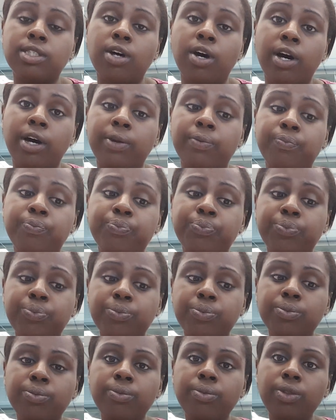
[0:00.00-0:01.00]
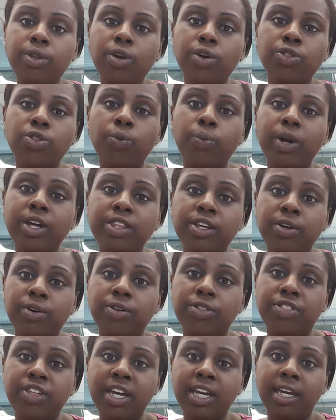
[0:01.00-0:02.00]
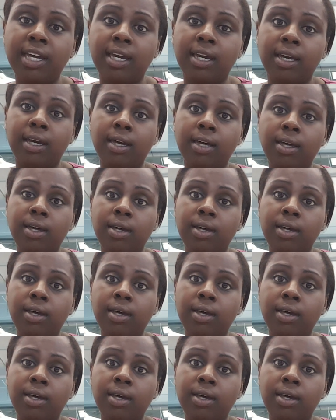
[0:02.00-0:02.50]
on the way that you're thinking,